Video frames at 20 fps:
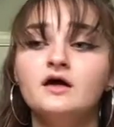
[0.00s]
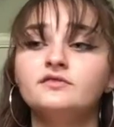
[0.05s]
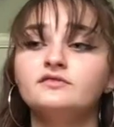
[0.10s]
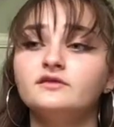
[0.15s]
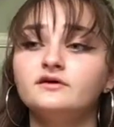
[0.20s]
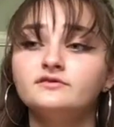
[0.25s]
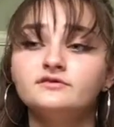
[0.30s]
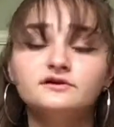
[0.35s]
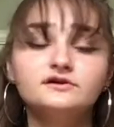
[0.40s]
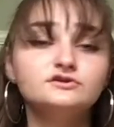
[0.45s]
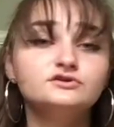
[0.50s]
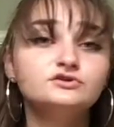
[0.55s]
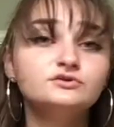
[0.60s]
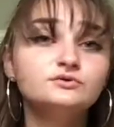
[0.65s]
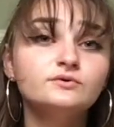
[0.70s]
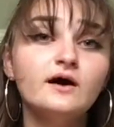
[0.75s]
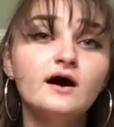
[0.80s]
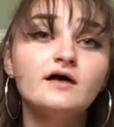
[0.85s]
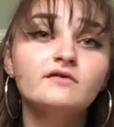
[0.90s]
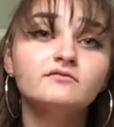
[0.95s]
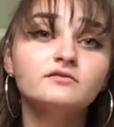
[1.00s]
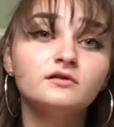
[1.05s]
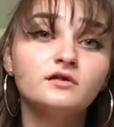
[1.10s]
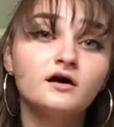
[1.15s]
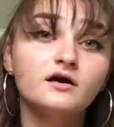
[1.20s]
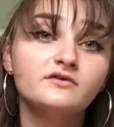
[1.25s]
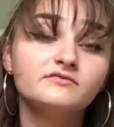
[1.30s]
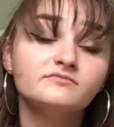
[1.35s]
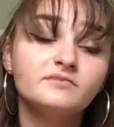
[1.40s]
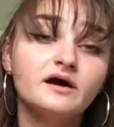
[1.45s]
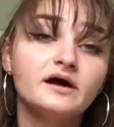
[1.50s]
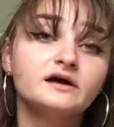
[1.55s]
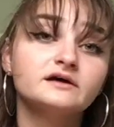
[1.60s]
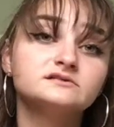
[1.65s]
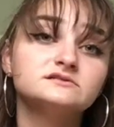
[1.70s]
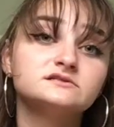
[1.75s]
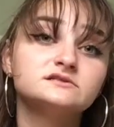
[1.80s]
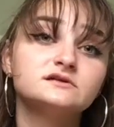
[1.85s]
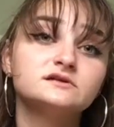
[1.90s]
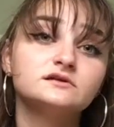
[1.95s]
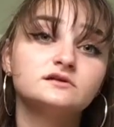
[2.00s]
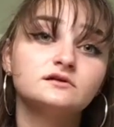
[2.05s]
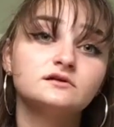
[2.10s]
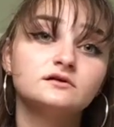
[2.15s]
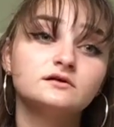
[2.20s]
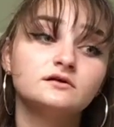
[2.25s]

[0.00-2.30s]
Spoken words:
that they do have a lot of pets in